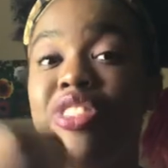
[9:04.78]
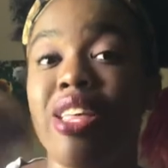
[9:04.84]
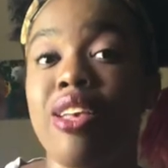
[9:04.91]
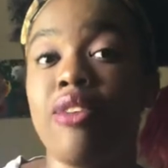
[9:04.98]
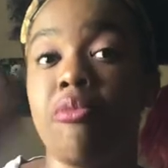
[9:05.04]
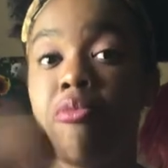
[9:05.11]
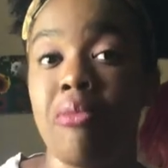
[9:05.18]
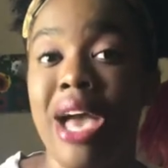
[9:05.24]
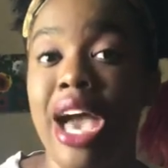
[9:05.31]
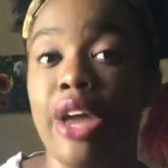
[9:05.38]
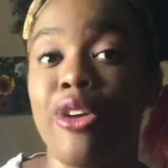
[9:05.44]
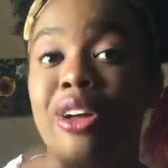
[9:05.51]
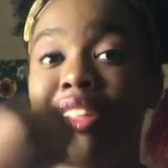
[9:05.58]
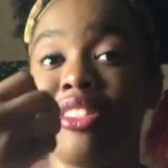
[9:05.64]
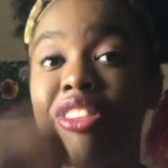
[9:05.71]
the
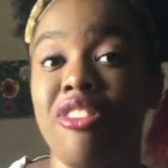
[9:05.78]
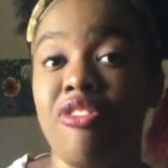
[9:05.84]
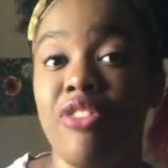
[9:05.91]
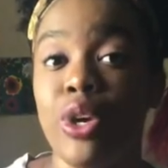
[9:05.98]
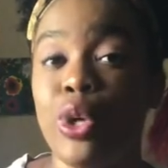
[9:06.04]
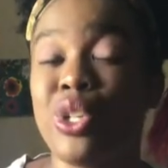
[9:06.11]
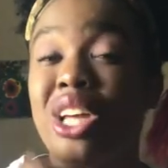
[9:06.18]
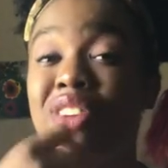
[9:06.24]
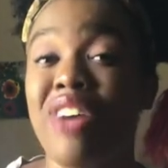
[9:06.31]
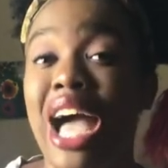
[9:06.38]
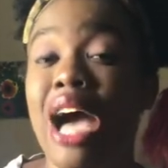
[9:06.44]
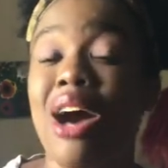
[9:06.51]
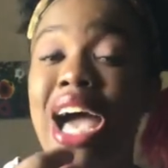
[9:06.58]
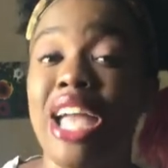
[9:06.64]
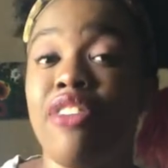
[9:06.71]
matter and the field of
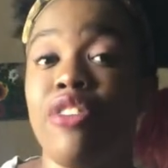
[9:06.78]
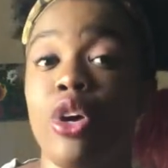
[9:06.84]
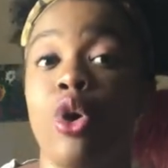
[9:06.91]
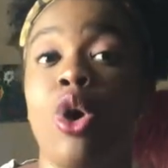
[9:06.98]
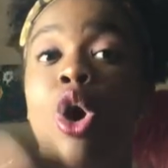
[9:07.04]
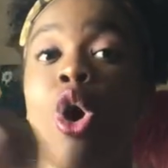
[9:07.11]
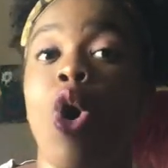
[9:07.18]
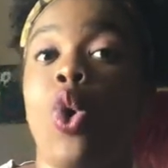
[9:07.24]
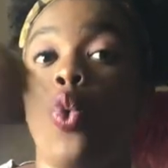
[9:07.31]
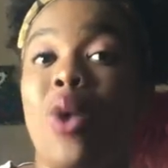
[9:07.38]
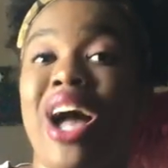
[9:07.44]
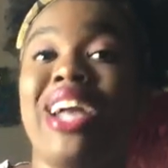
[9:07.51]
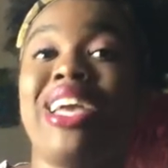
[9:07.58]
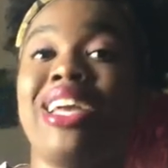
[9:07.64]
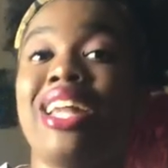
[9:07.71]
how I feel?
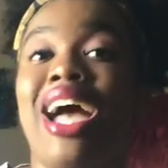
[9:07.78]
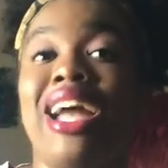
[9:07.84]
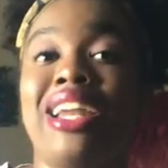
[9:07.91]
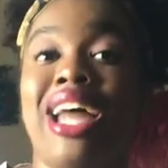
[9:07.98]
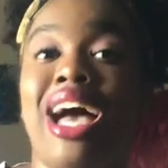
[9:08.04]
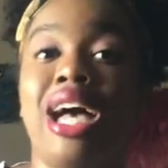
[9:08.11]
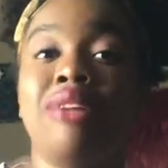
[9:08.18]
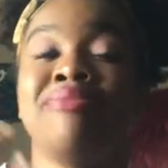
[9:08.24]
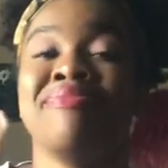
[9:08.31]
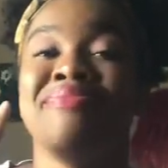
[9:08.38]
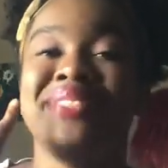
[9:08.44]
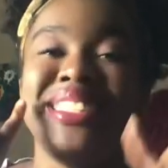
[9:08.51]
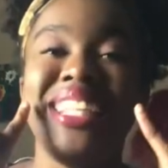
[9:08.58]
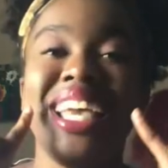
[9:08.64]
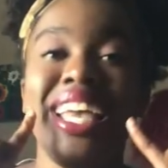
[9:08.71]
Why can I not
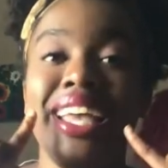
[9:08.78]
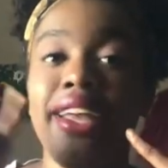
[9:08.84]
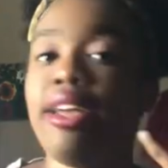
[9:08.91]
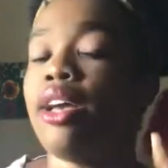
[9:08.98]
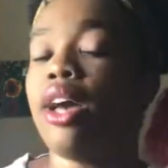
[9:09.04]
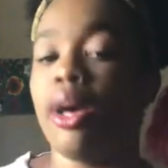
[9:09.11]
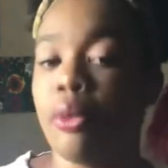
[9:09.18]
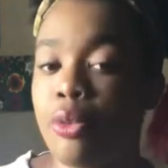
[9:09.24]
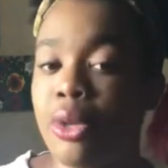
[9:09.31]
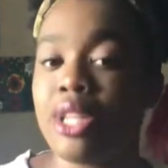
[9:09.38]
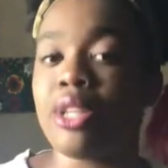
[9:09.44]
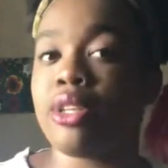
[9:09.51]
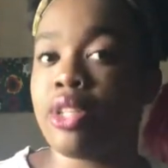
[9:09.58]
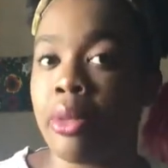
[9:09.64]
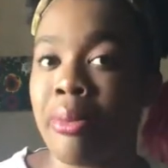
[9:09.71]
ting
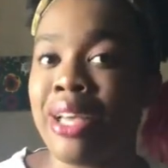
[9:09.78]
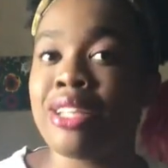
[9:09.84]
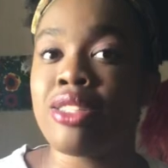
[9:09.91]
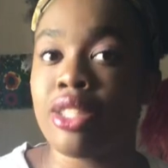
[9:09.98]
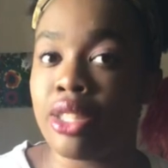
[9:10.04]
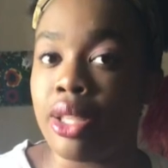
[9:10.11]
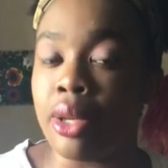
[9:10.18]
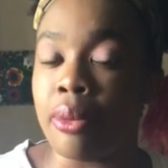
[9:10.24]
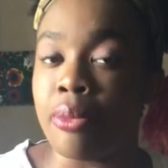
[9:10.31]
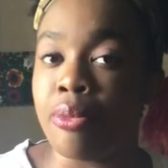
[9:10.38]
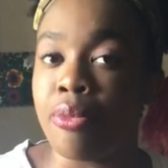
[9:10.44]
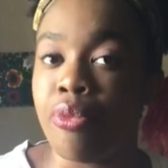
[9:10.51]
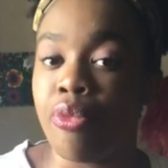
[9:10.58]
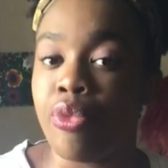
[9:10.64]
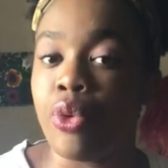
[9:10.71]
with the best of them?
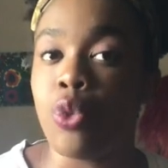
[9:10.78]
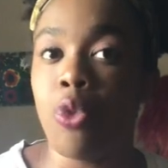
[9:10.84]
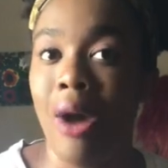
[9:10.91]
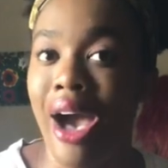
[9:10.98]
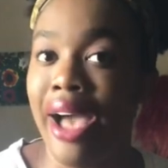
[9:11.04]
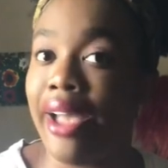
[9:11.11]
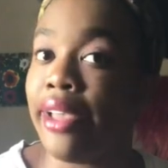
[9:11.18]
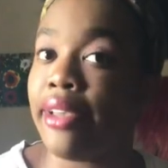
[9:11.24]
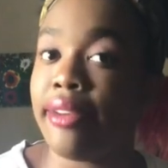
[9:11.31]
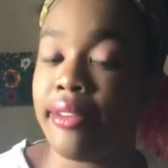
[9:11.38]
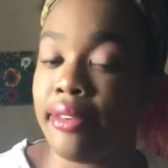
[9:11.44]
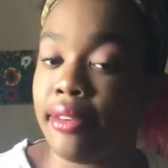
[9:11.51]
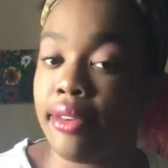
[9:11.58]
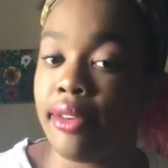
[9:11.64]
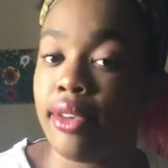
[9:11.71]
Why?
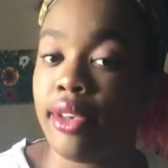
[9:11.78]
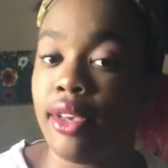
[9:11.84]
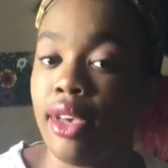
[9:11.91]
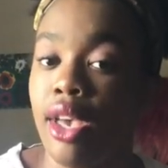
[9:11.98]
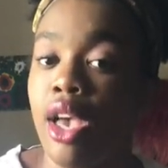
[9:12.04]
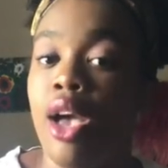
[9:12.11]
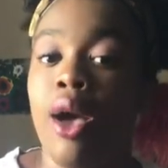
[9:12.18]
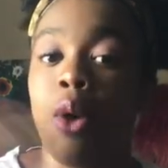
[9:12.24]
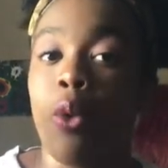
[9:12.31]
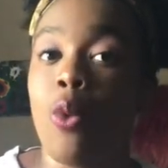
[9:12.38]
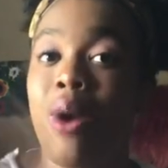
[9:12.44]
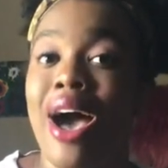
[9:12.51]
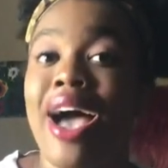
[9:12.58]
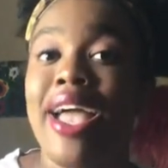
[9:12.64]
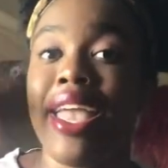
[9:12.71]

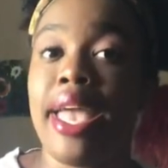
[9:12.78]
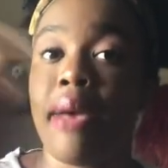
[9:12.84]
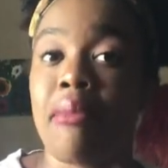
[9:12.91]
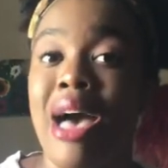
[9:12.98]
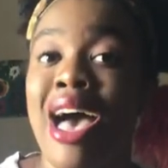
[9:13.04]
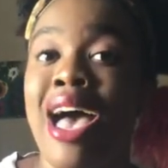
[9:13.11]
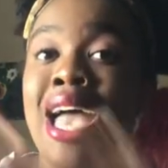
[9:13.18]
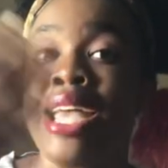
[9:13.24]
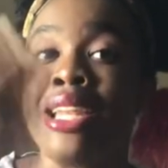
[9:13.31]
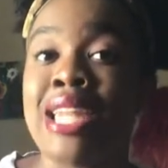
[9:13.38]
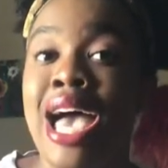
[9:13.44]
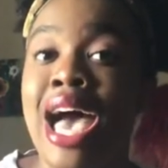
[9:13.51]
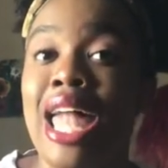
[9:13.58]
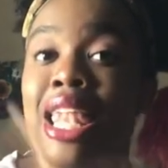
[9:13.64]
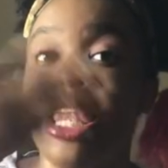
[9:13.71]
Why am I
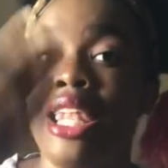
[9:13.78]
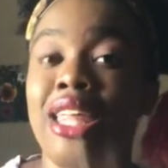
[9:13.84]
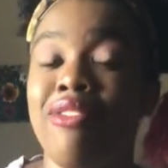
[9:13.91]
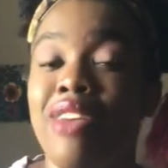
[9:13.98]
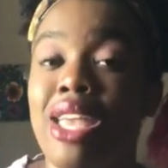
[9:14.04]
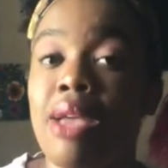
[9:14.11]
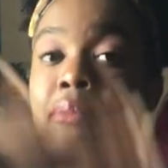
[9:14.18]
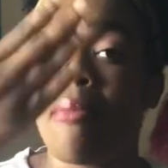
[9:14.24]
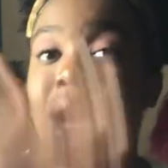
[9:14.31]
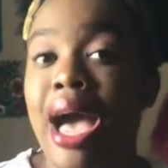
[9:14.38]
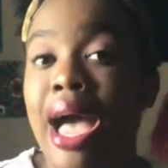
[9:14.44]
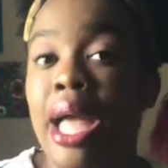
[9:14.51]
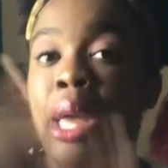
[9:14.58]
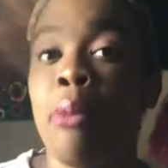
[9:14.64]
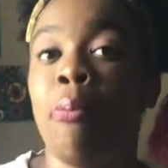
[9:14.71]
not living
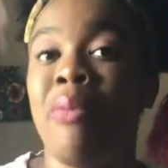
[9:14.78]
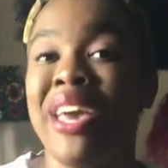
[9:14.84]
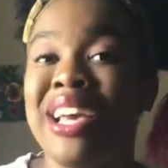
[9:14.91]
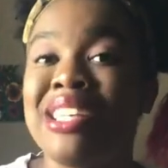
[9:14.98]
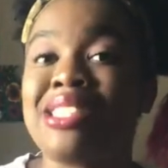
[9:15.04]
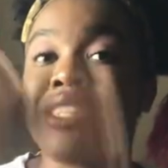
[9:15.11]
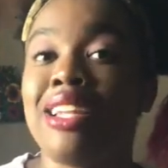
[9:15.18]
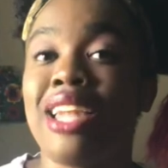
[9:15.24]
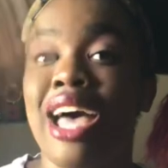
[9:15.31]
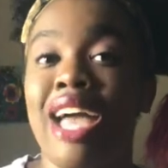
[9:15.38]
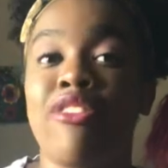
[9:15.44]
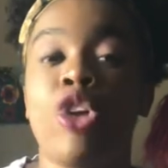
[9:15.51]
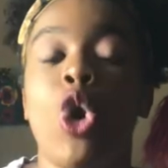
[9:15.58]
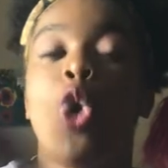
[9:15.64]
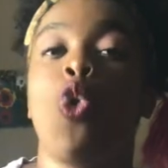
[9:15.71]
my best
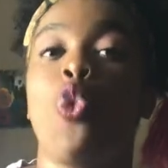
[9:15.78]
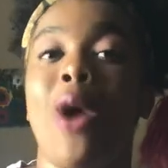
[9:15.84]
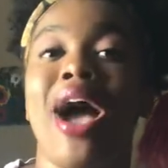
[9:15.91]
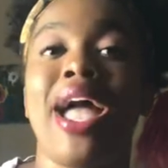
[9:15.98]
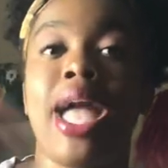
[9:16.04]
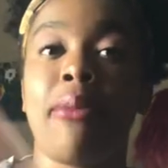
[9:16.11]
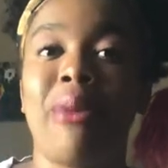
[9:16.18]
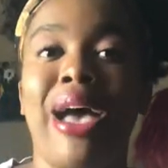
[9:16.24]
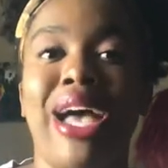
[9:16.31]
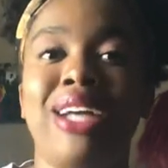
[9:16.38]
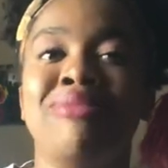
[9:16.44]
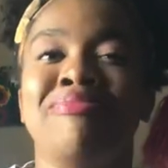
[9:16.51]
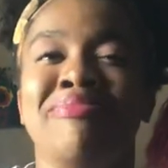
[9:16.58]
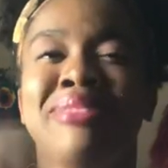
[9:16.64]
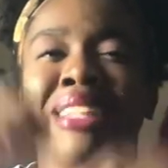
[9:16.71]
life? Why am I